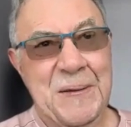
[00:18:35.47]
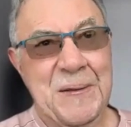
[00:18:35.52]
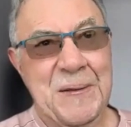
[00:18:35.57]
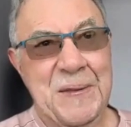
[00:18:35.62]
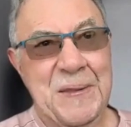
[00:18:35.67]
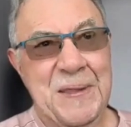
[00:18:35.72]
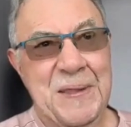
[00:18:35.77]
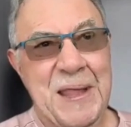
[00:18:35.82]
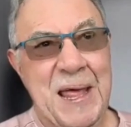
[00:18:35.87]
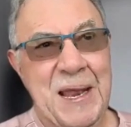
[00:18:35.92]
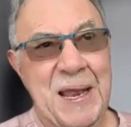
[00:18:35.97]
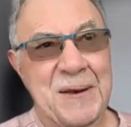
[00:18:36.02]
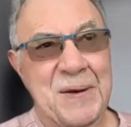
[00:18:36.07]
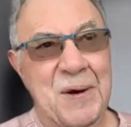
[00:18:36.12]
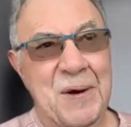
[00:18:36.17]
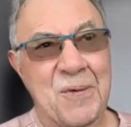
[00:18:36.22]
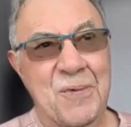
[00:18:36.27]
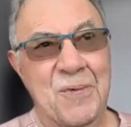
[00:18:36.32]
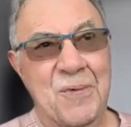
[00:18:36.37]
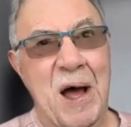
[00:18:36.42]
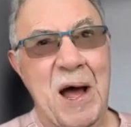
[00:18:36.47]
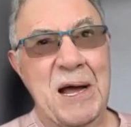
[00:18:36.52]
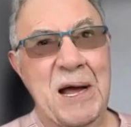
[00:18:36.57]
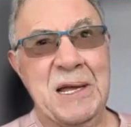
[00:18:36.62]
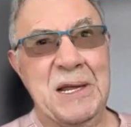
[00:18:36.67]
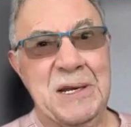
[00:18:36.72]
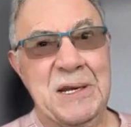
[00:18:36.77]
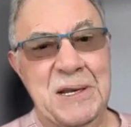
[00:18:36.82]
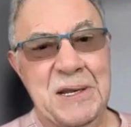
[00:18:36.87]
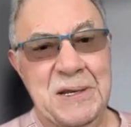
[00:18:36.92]
are
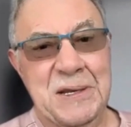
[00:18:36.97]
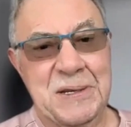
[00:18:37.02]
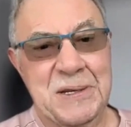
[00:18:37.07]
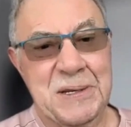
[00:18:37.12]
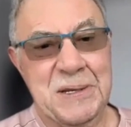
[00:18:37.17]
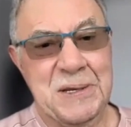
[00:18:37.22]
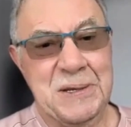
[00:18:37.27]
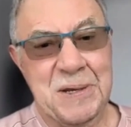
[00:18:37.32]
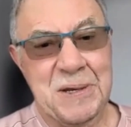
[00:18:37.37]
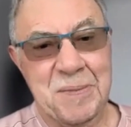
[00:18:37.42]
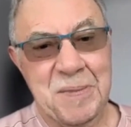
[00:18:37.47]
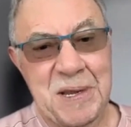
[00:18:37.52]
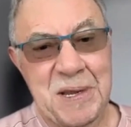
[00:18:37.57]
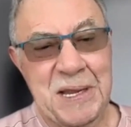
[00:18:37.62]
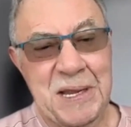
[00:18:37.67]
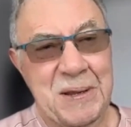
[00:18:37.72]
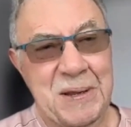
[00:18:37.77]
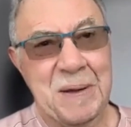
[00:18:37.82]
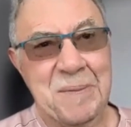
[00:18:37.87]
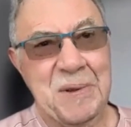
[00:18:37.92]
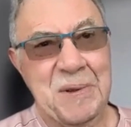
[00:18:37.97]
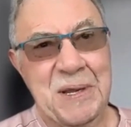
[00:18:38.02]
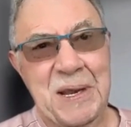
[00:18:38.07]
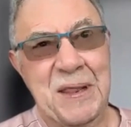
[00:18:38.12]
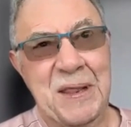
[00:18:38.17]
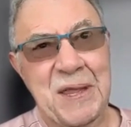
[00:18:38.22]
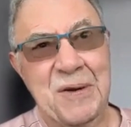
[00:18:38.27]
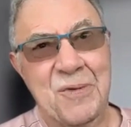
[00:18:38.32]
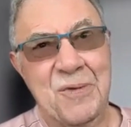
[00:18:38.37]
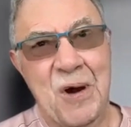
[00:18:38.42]
rocking to me. I mean, I
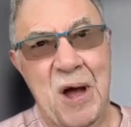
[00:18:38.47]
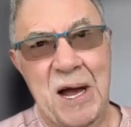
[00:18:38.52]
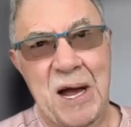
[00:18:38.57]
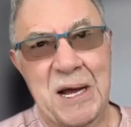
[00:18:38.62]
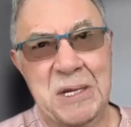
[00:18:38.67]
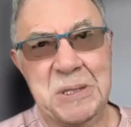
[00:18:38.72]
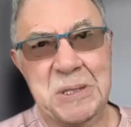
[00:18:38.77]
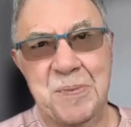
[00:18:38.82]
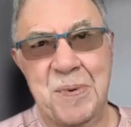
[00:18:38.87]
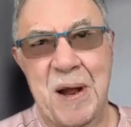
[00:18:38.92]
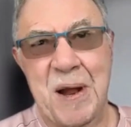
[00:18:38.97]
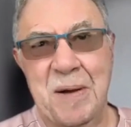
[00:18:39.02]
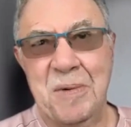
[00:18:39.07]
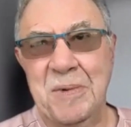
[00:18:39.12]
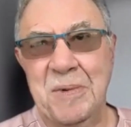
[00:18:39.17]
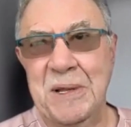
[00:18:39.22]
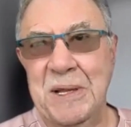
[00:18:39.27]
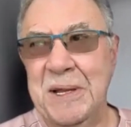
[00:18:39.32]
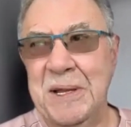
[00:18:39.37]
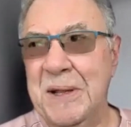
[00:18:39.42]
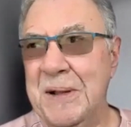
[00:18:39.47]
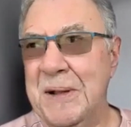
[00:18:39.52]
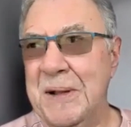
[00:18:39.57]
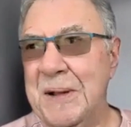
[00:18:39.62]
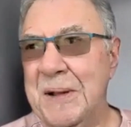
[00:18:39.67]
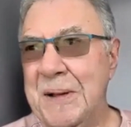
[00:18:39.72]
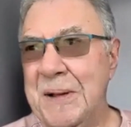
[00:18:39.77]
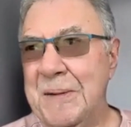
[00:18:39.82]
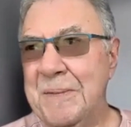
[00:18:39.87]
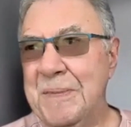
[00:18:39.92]
think rock is probably
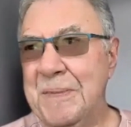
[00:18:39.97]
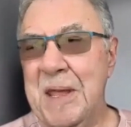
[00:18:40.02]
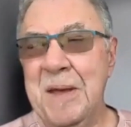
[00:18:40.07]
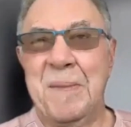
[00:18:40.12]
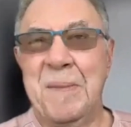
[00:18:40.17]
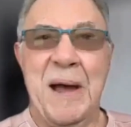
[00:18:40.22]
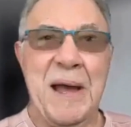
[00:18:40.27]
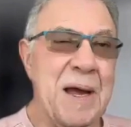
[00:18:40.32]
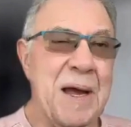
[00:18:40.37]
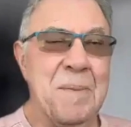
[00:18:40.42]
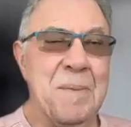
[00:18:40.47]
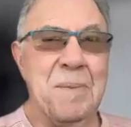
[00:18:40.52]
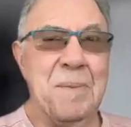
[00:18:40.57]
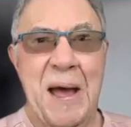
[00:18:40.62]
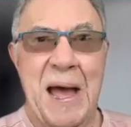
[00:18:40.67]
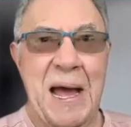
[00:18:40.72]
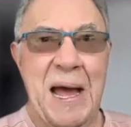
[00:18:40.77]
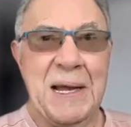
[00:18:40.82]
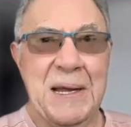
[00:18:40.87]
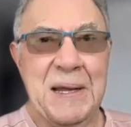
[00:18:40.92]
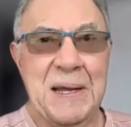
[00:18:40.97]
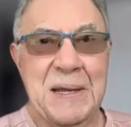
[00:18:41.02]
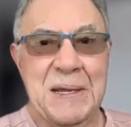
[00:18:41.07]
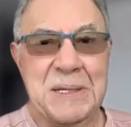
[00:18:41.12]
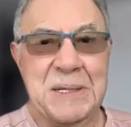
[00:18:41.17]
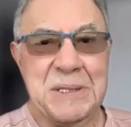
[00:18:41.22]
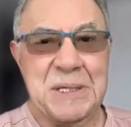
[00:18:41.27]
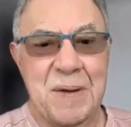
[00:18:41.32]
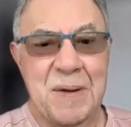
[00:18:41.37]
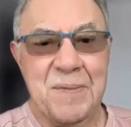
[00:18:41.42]
it might come back in
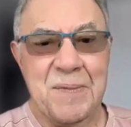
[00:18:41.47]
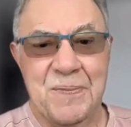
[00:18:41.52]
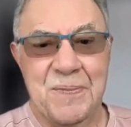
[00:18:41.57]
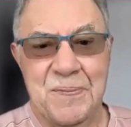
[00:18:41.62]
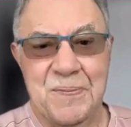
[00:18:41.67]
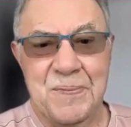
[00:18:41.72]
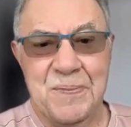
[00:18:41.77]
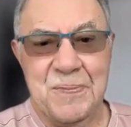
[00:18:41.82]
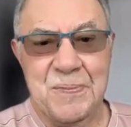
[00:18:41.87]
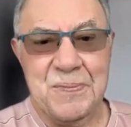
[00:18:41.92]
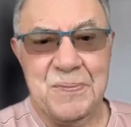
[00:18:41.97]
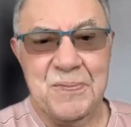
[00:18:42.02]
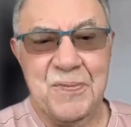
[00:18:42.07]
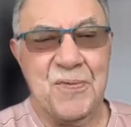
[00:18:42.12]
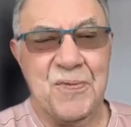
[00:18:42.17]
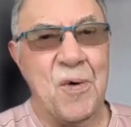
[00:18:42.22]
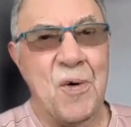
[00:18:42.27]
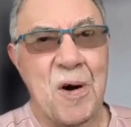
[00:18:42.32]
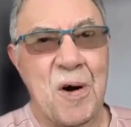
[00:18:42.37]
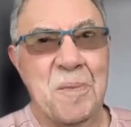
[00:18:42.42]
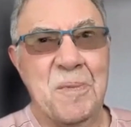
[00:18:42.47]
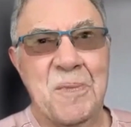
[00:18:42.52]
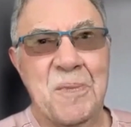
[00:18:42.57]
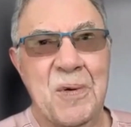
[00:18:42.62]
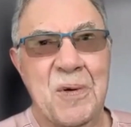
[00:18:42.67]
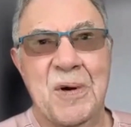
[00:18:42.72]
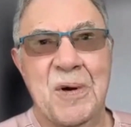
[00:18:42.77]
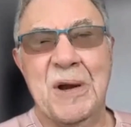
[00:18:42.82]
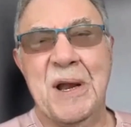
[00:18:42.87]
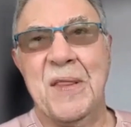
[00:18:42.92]
some form
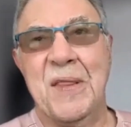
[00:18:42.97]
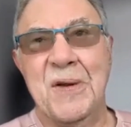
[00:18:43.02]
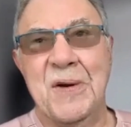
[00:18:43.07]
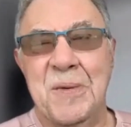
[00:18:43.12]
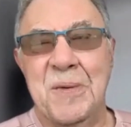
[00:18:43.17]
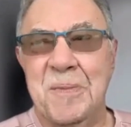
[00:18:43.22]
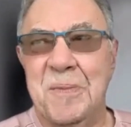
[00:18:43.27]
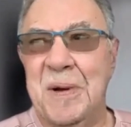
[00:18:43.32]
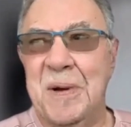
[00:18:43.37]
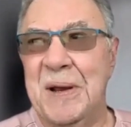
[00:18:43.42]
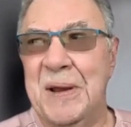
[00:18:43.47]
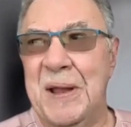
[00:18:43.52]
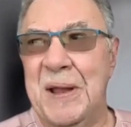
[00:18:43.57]
or another, but